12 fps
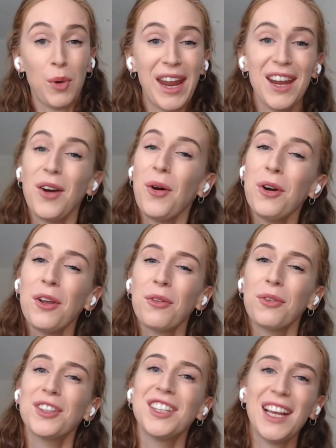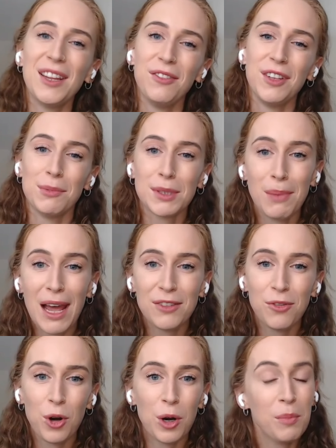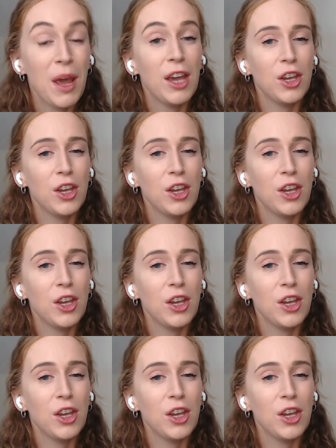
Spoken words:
way or through the Native Themes platform,